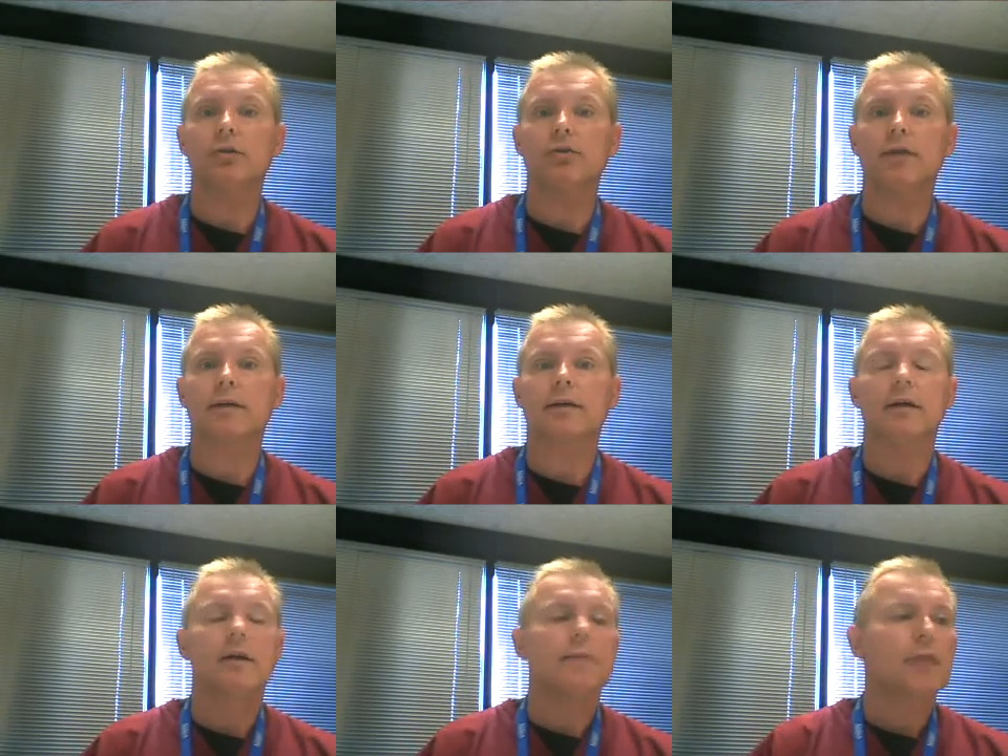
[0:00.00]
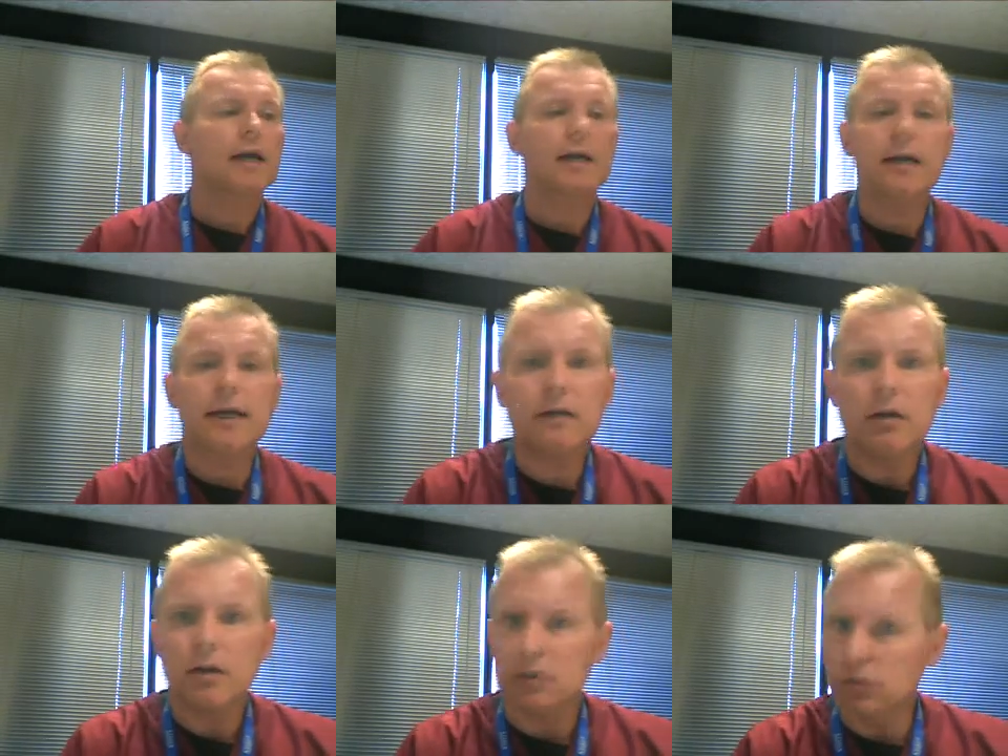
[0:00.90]
trunk.
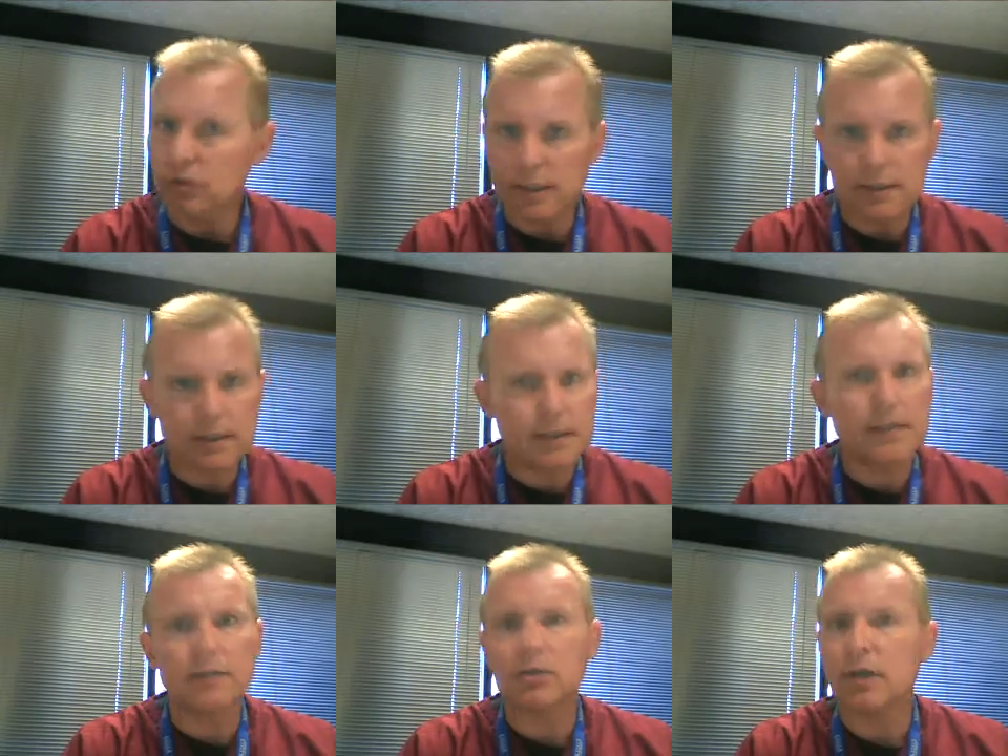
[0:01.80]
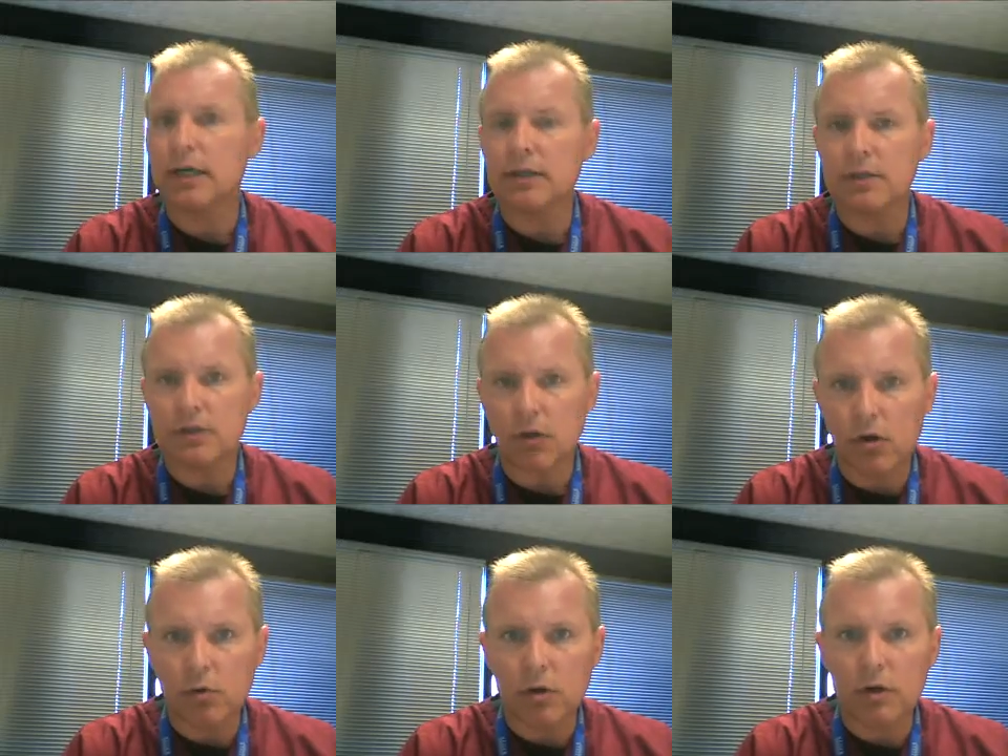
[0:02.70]
Again, you can see it, the gait is
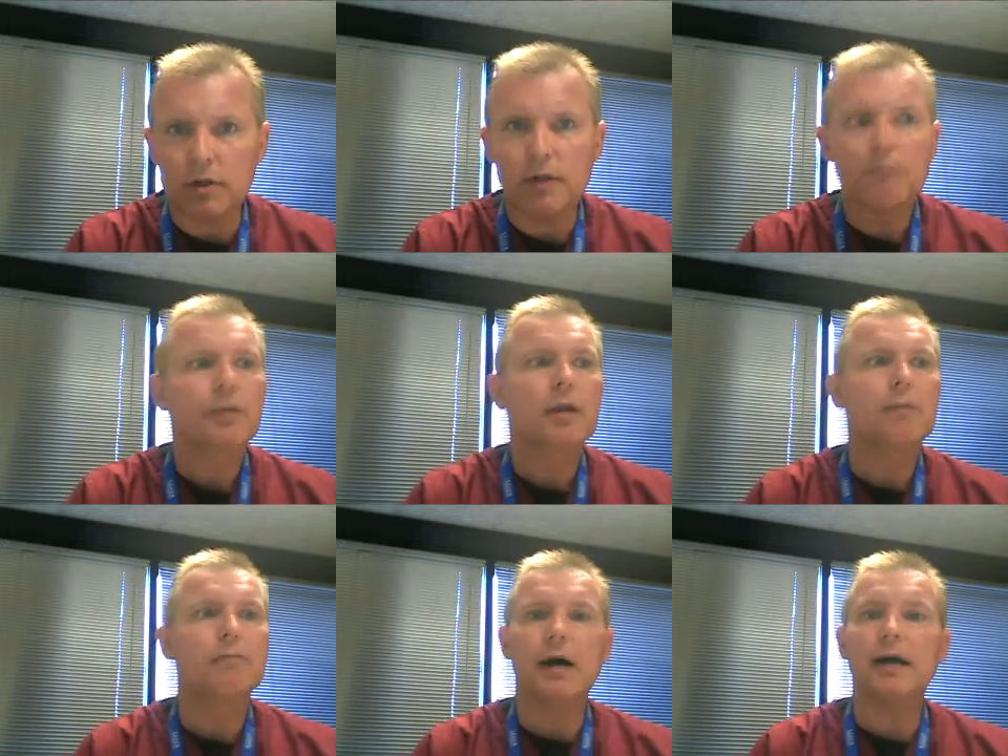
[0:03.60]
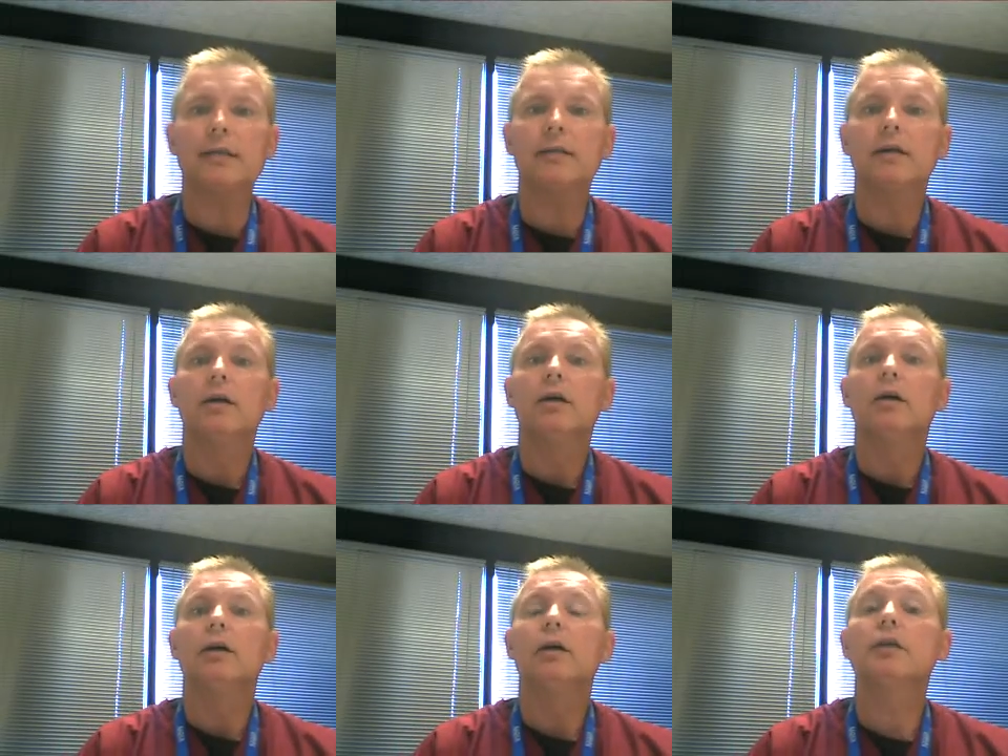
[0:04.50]
awkward, but
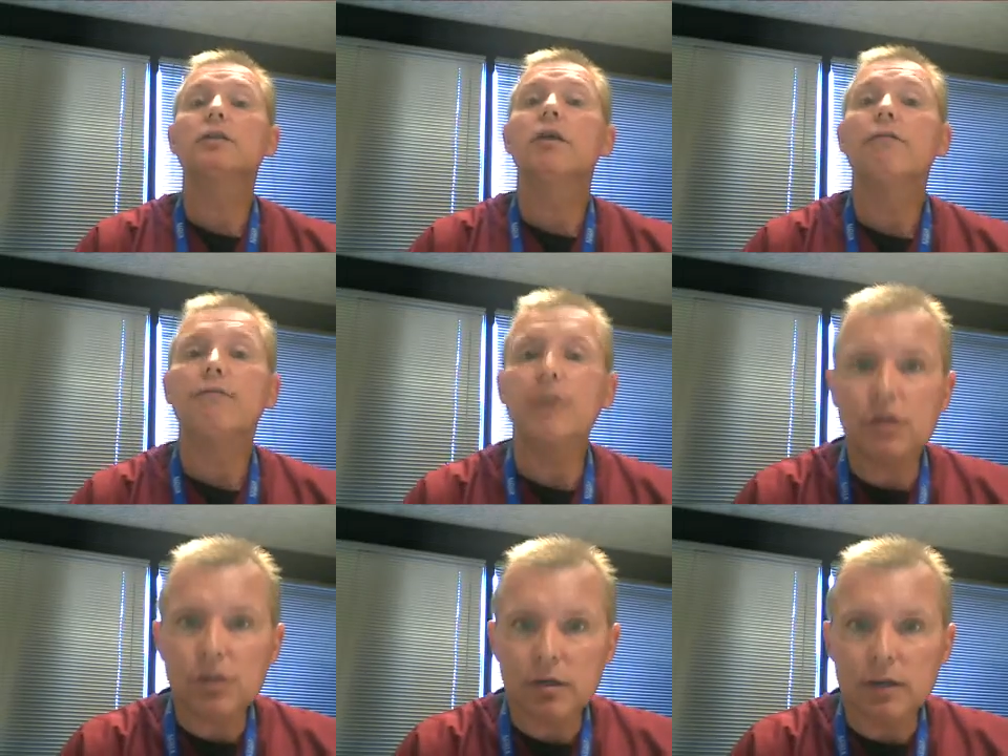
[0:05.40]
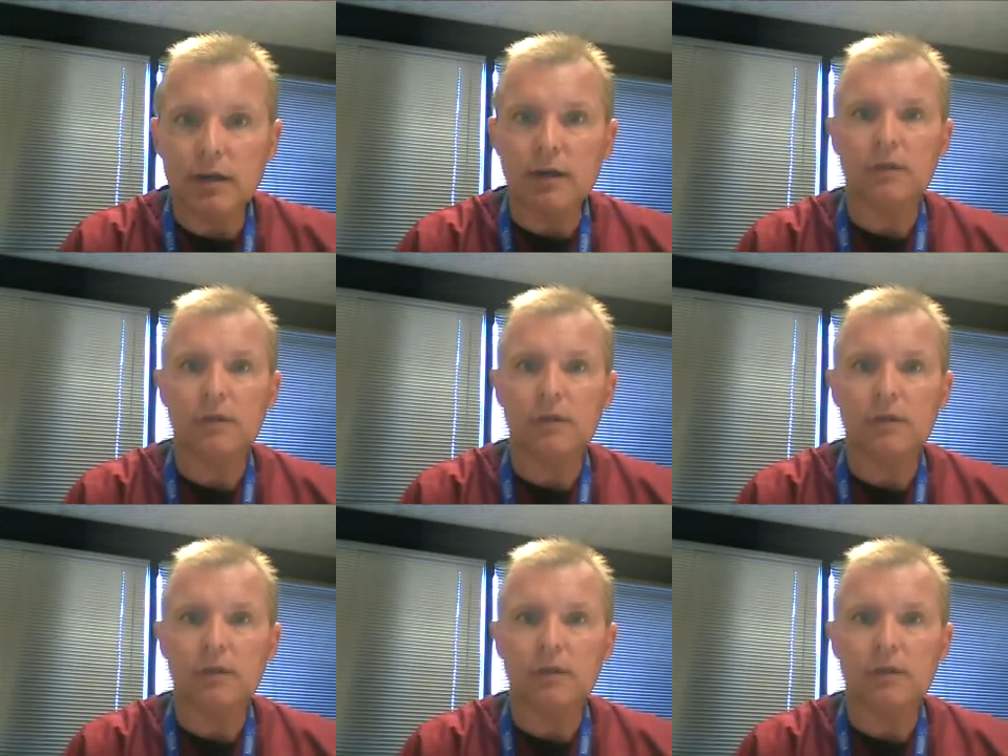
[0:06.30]
it's functional.